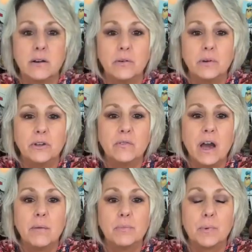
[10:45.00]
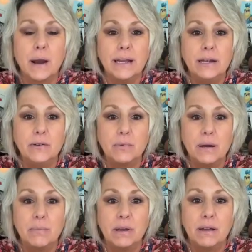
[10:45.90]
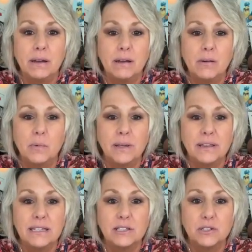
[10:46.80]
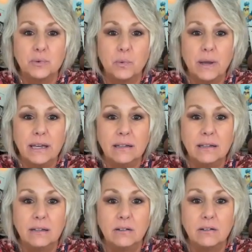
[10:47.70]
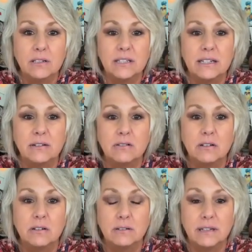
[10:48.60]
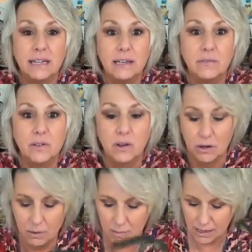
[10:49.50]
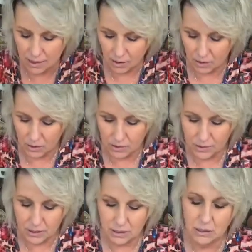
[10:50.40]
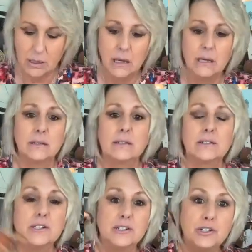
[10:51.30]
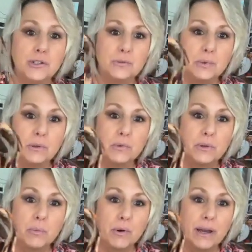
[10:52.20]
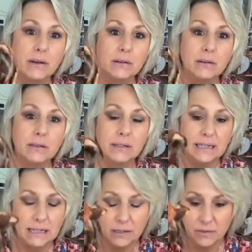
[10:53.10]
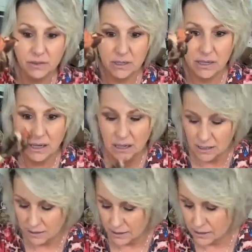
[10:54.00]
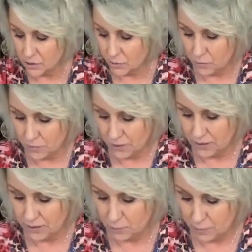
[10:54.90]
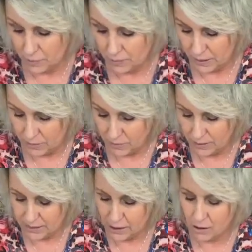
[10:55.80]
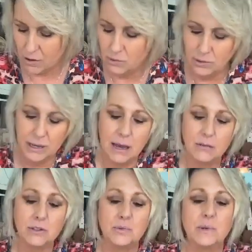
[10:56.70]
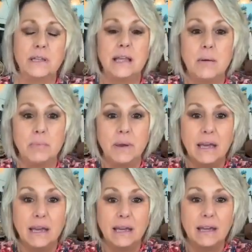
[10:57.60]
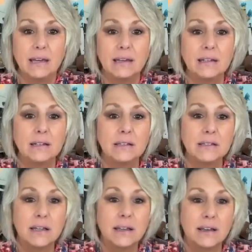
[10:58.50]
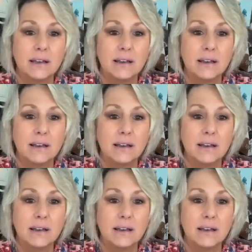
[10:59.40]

so you've got braided ribbon with these sweet little silk leaves on them. And all the, there's a jute one with brown leaves. These are really pretty, really, oh, look how sweet that pink is.